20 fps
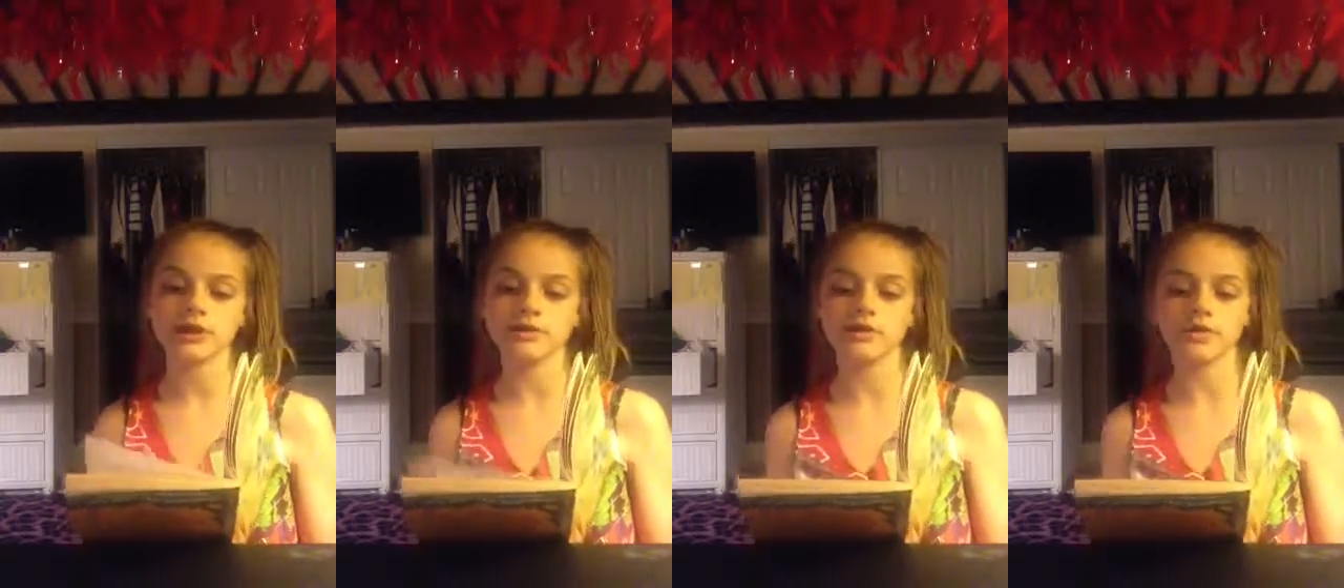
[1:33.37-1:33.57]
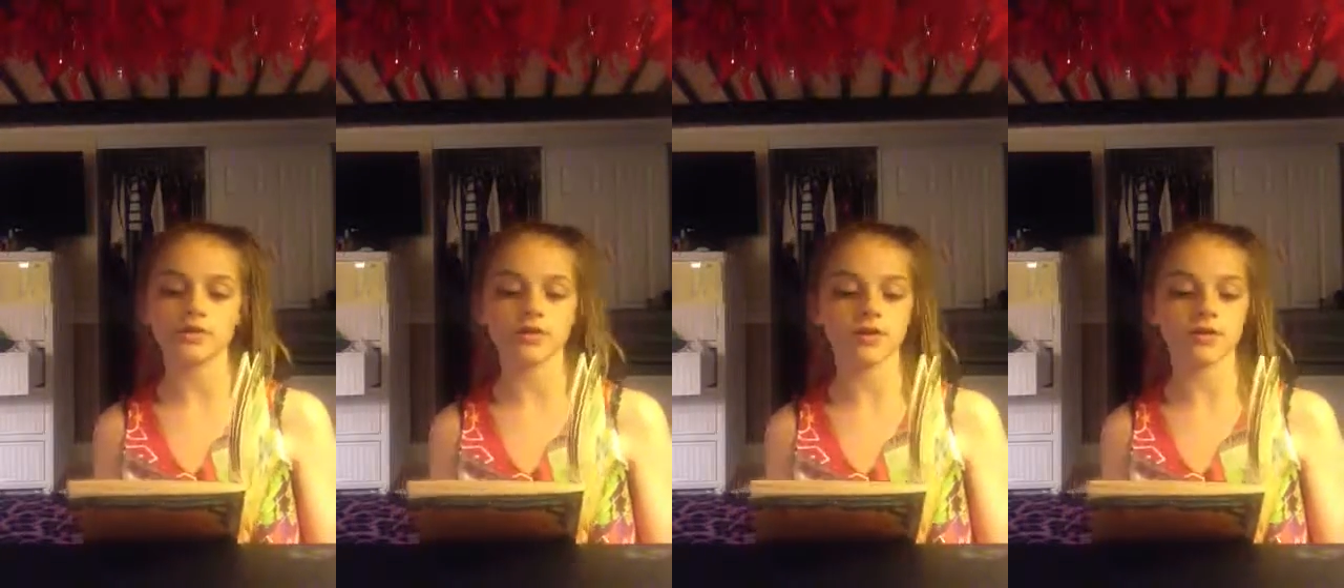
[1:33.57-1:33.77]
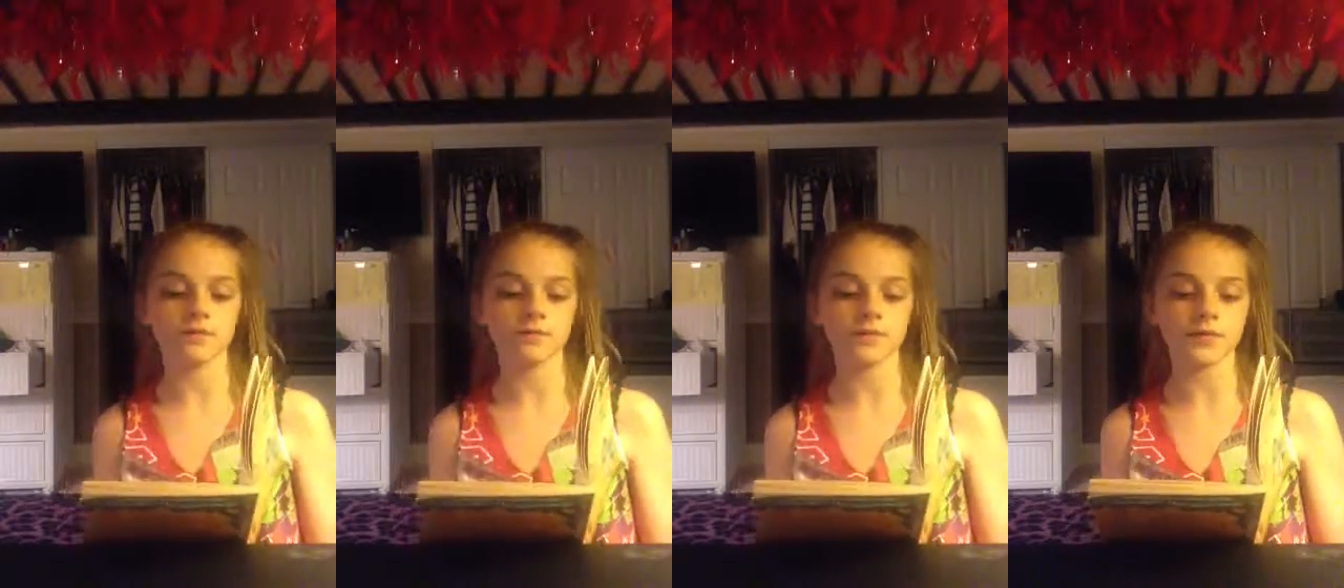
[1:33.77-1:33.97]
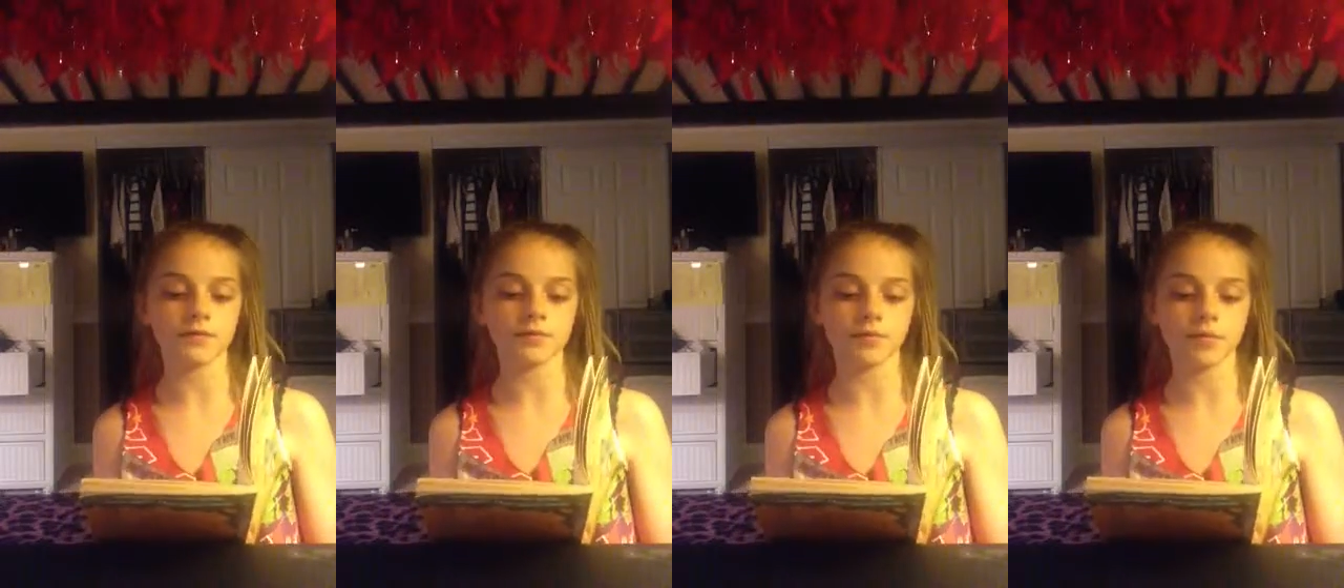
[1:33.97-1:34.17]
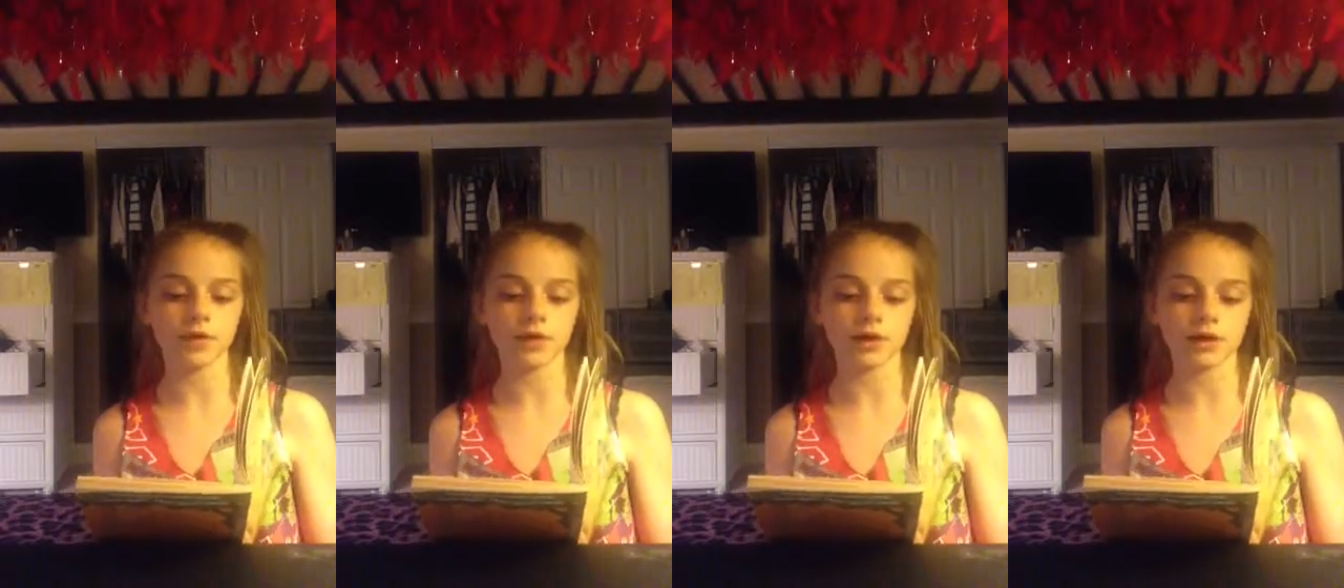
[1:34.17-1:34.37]
the note
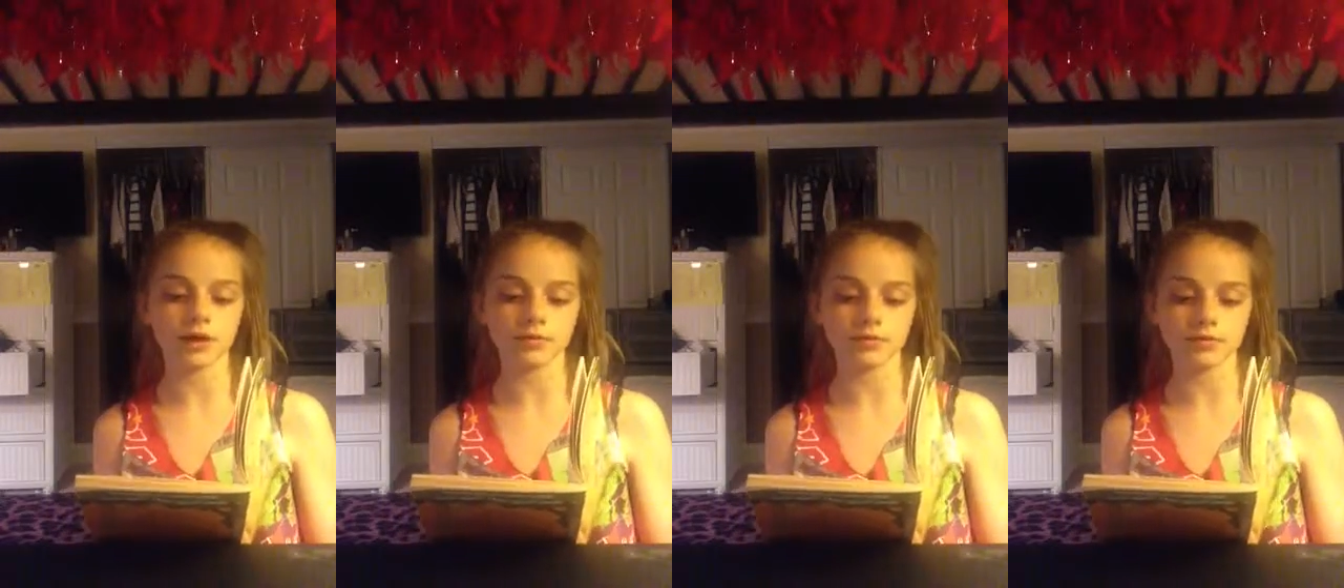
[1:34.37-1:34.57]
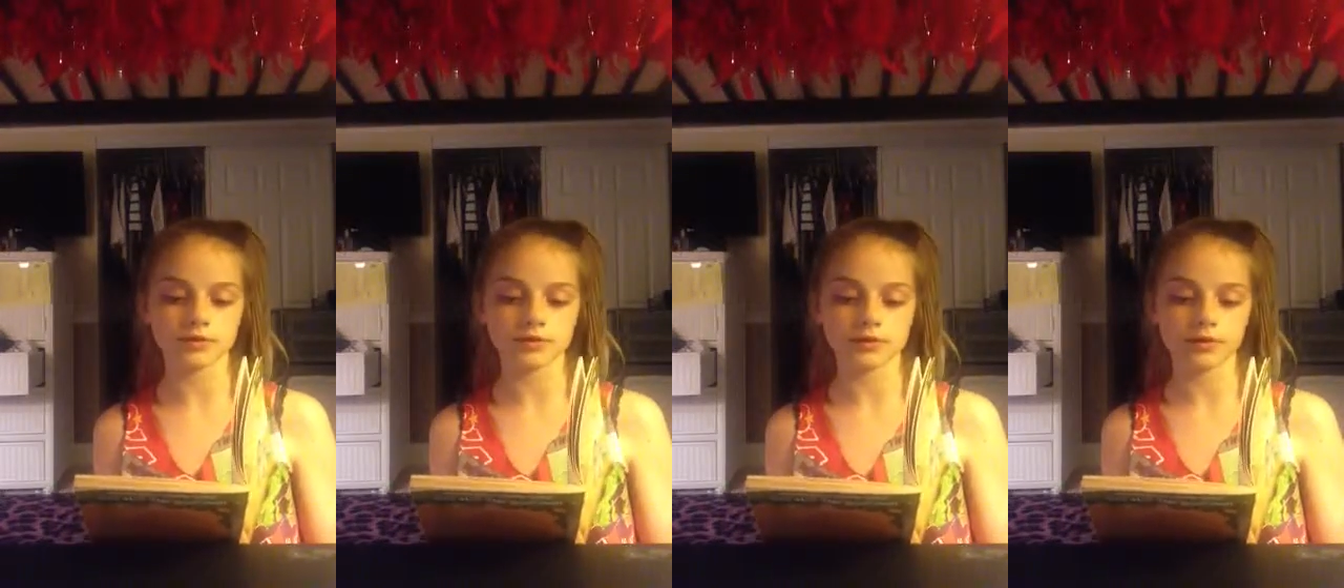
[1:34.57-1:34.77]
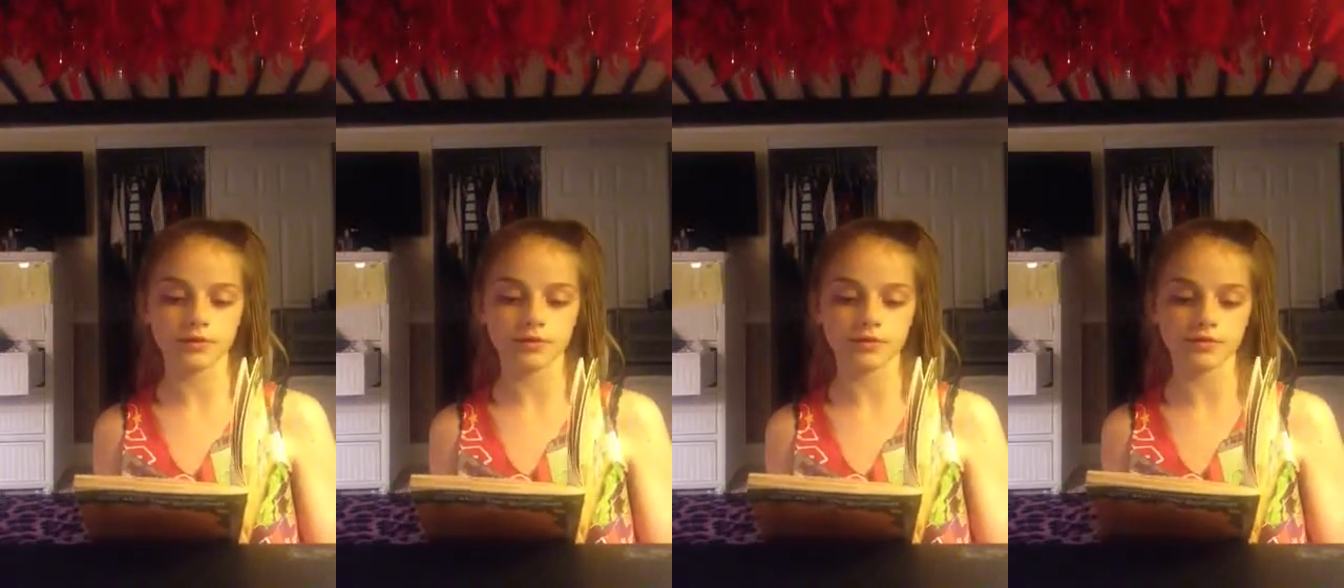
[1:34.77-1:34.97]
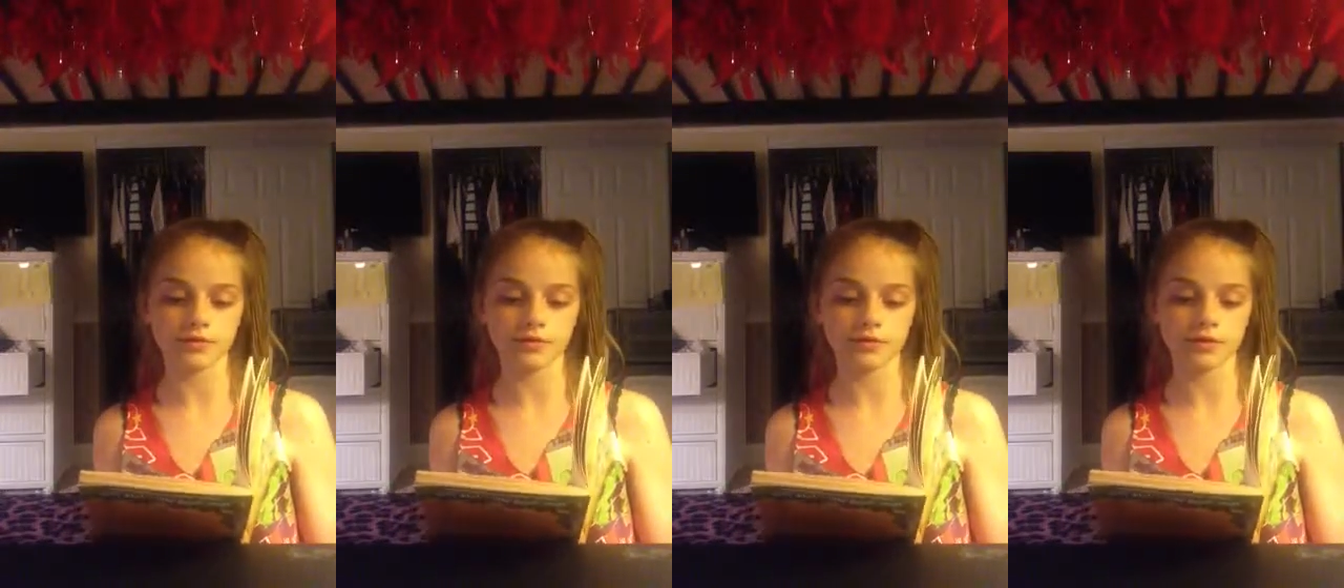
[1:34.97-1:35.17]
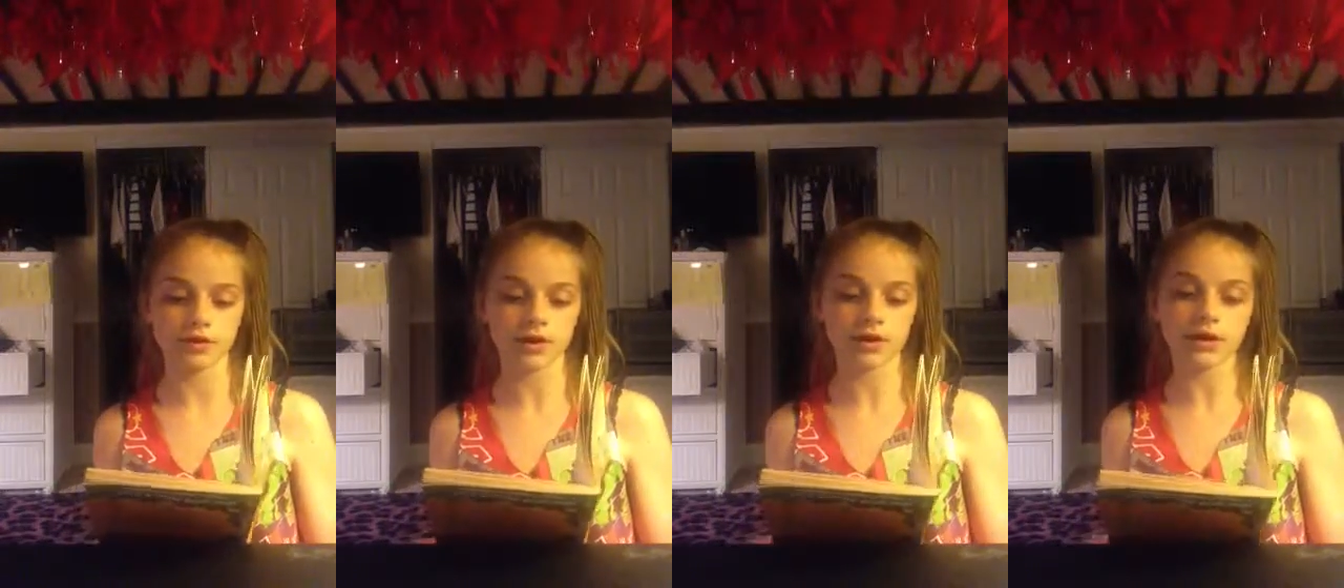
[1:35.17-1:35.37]
from Morgan was still on the
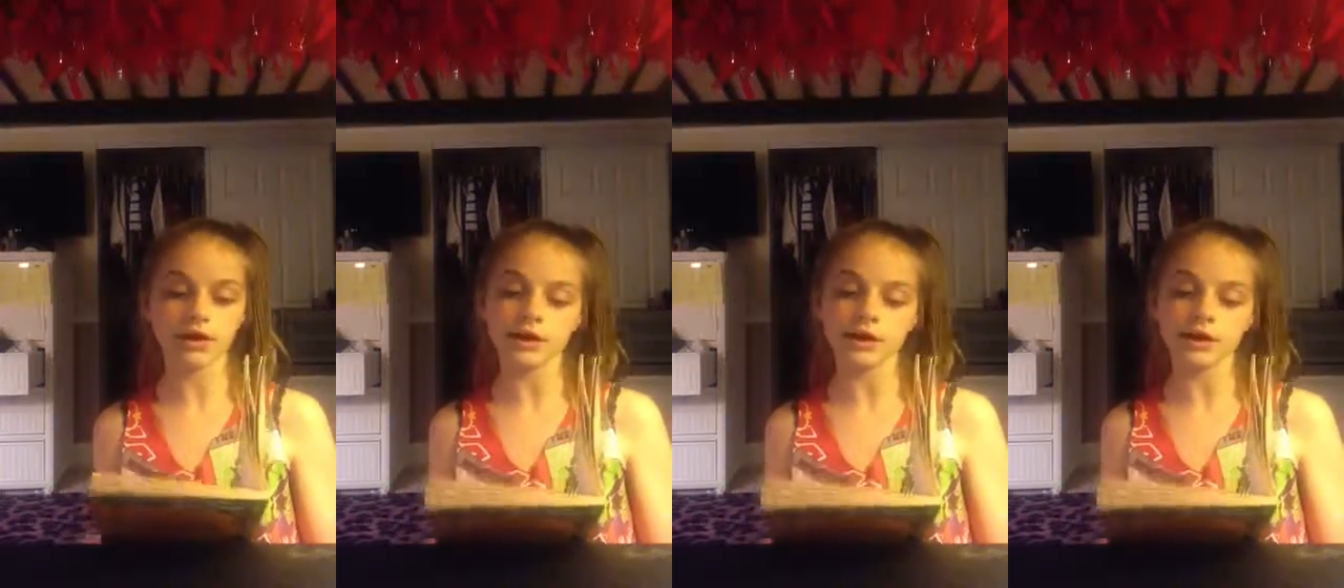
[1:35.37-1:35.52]
floor.